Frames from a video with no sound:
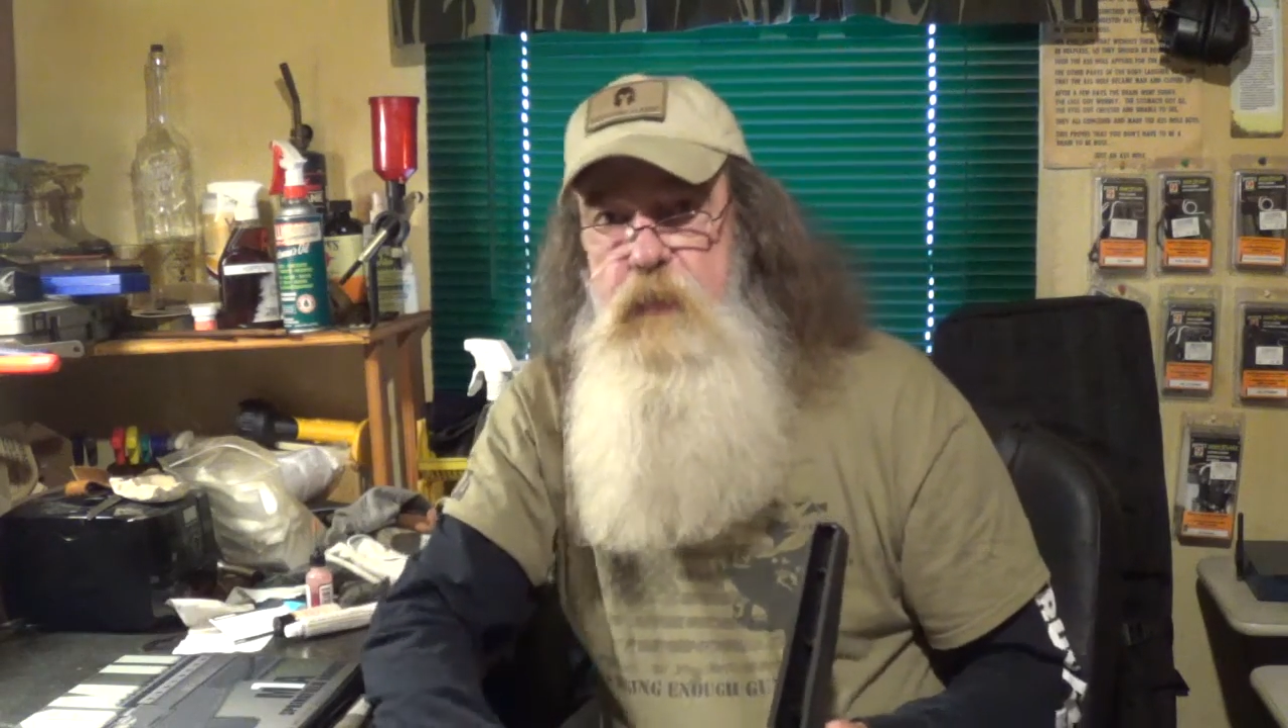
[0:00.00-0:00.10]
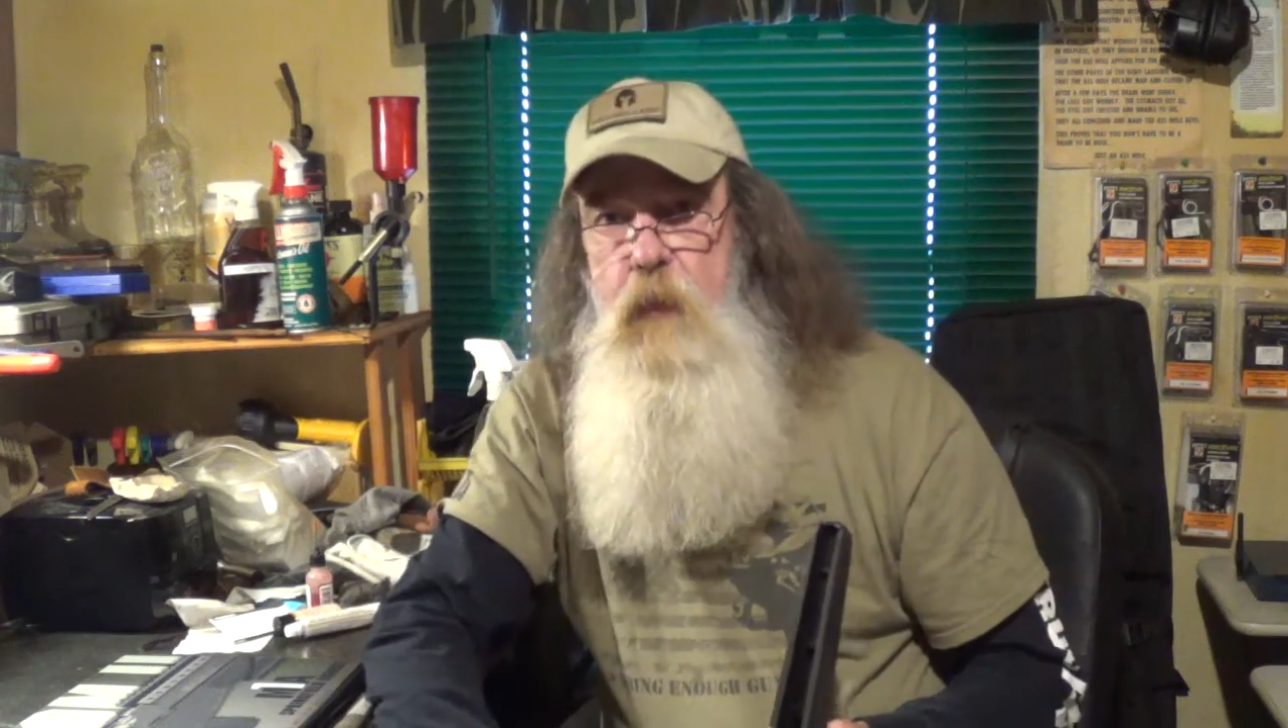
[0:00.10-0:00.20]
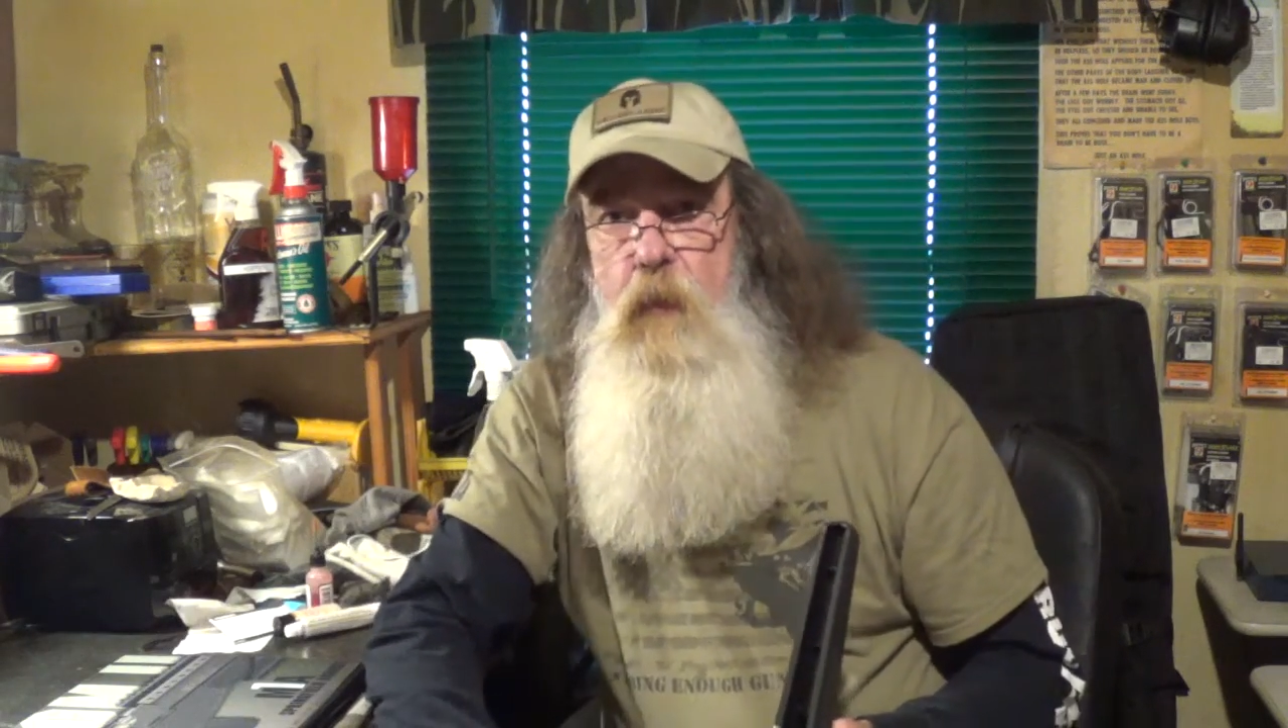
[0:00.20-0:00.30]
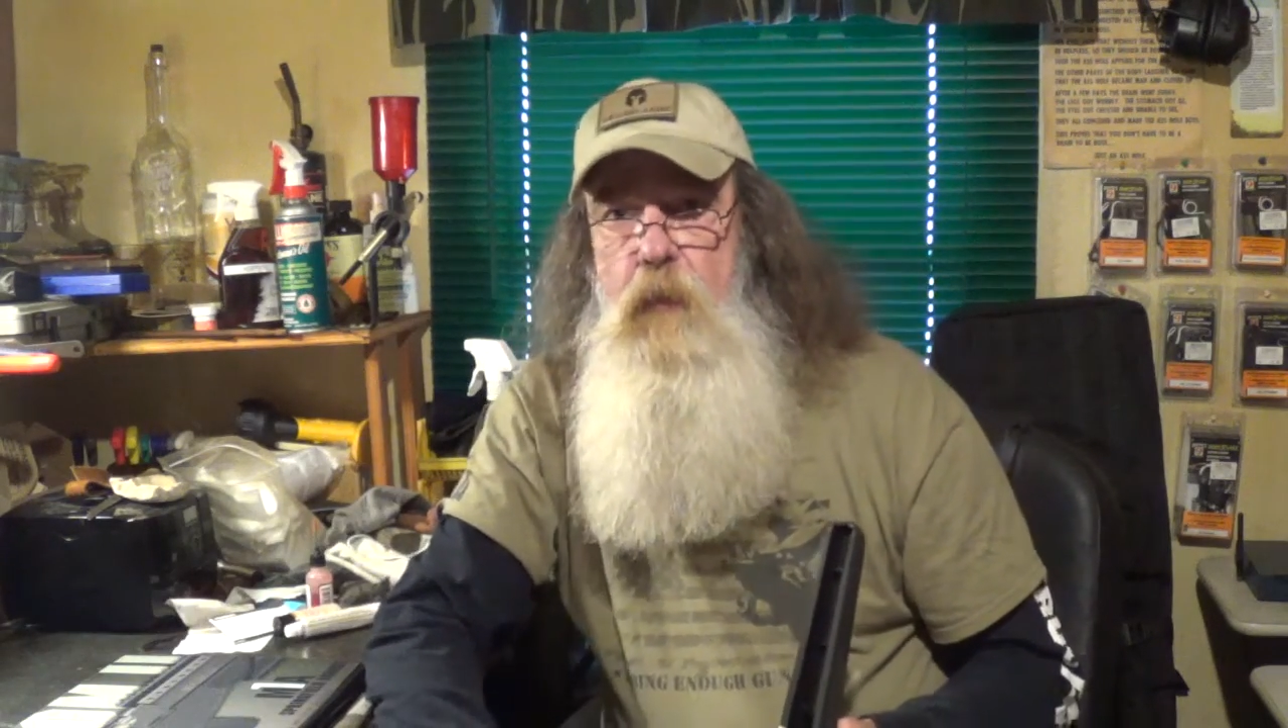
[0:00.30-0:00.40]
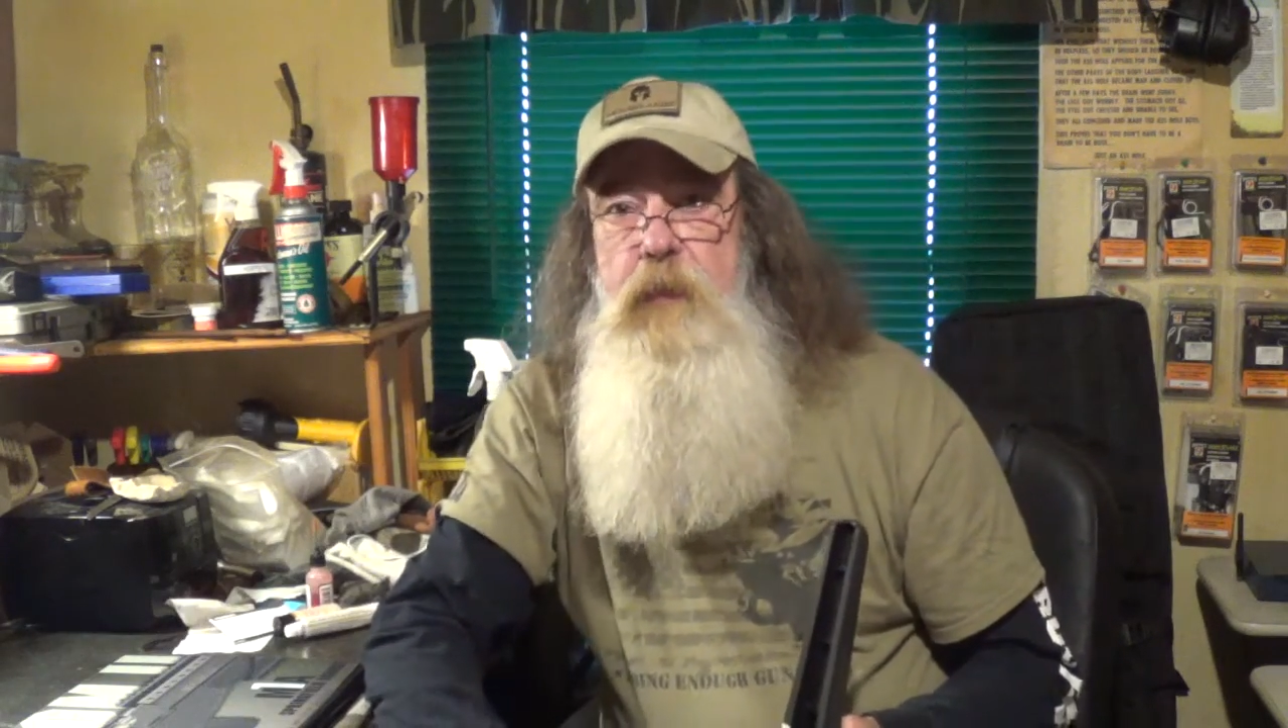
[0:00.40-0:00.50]

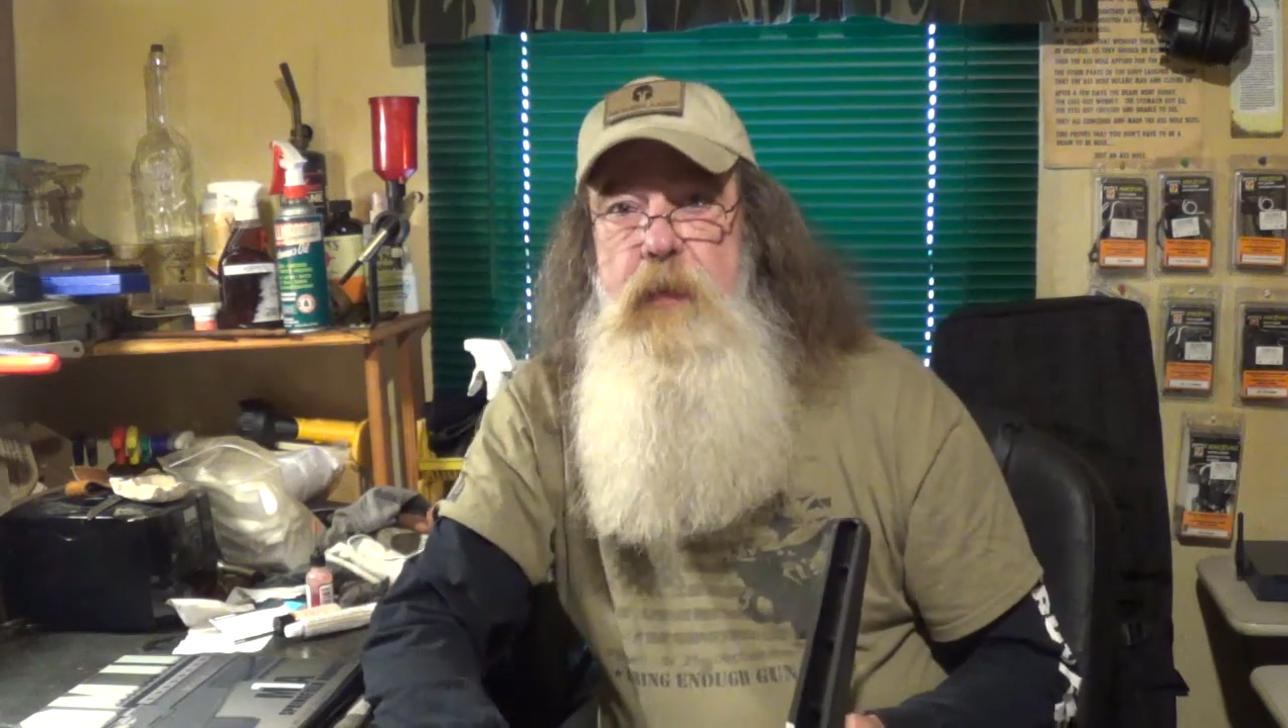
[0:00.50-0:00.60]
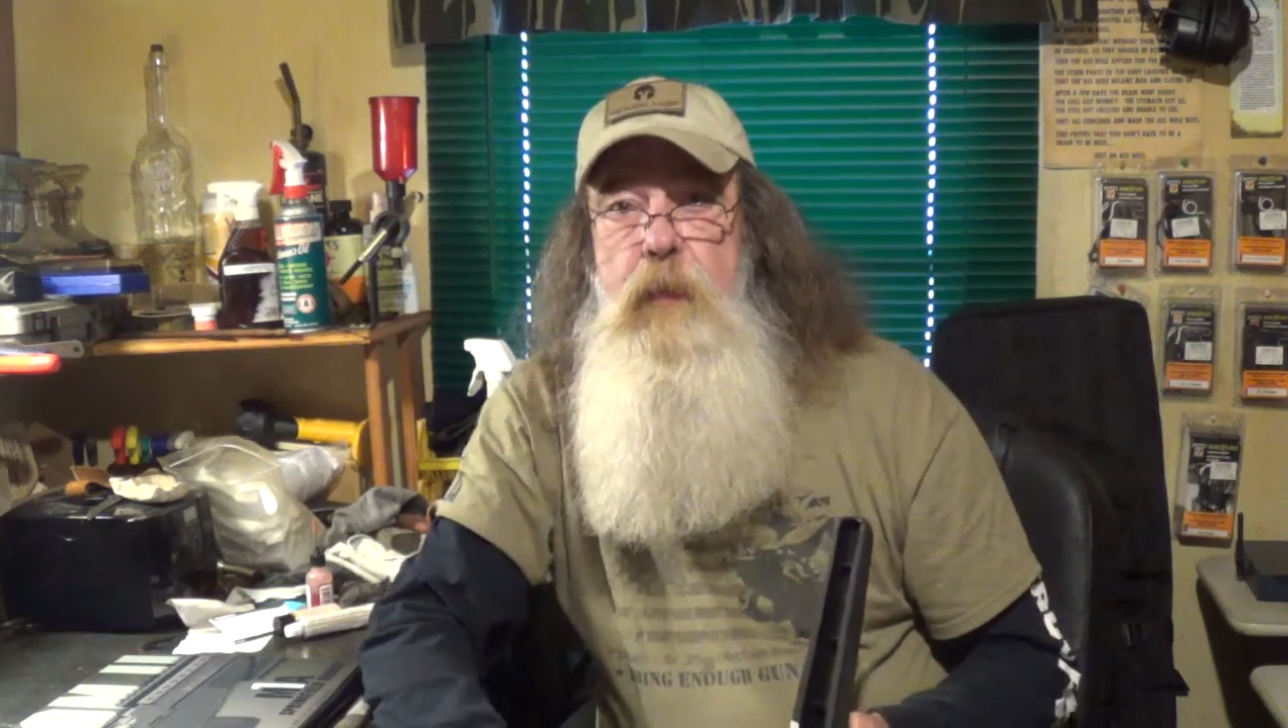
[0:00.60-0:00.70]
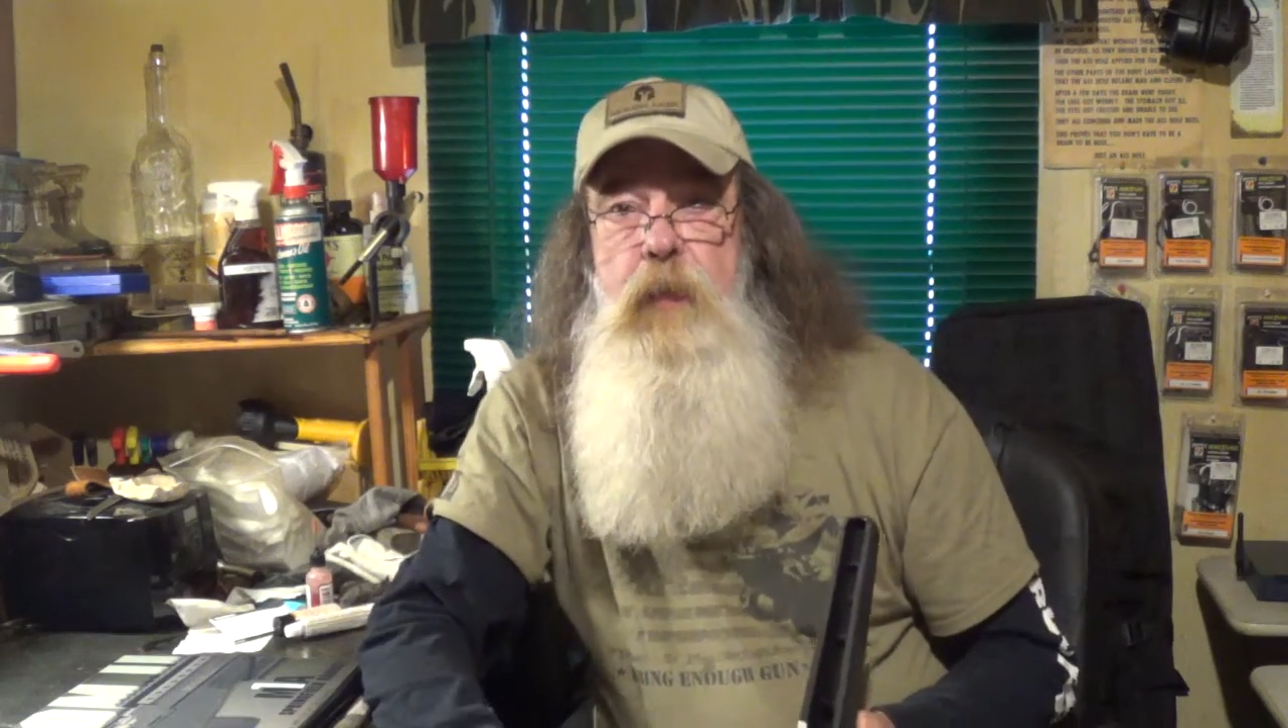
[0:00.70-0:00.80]
on the bill.